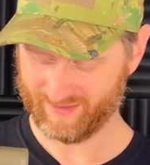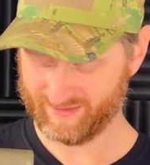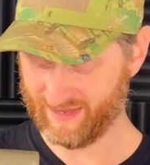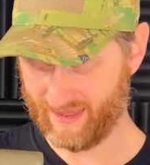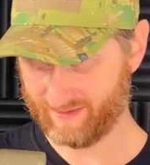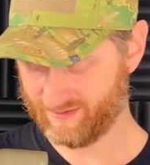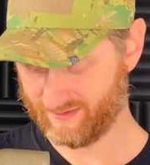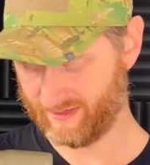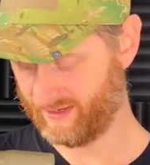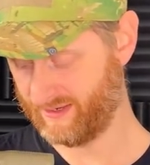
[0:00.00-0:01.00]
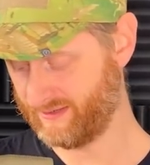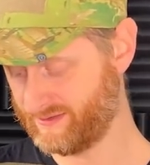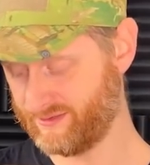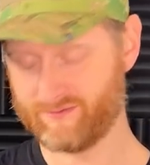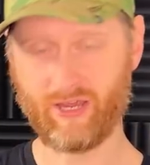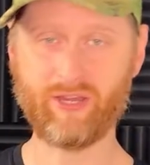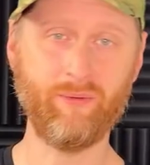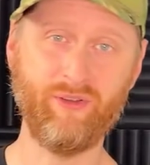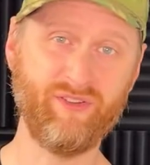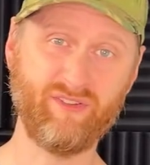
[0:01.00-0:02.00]
Yeah, Toyko
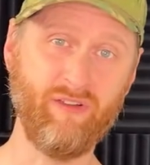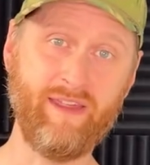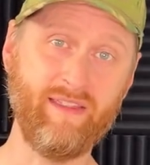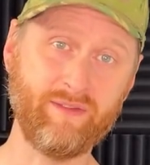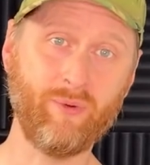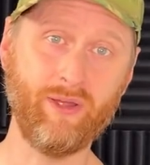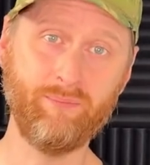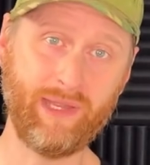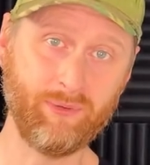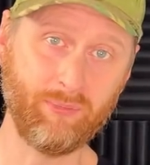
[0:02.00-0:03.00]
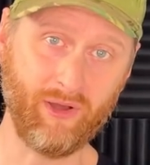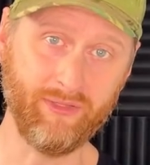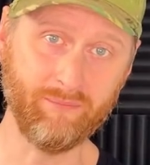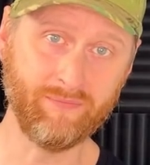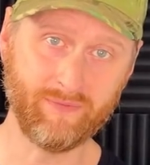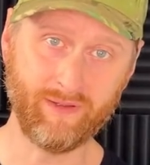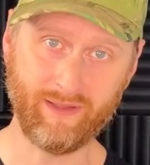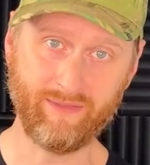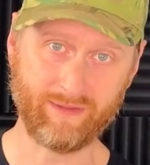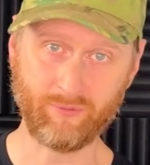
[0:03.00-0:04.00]
Marui is great. That's why people buy them,
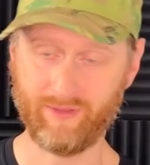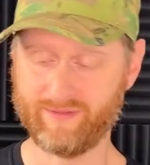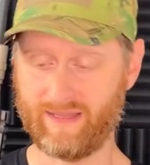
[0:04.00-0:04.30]
and that's why they sell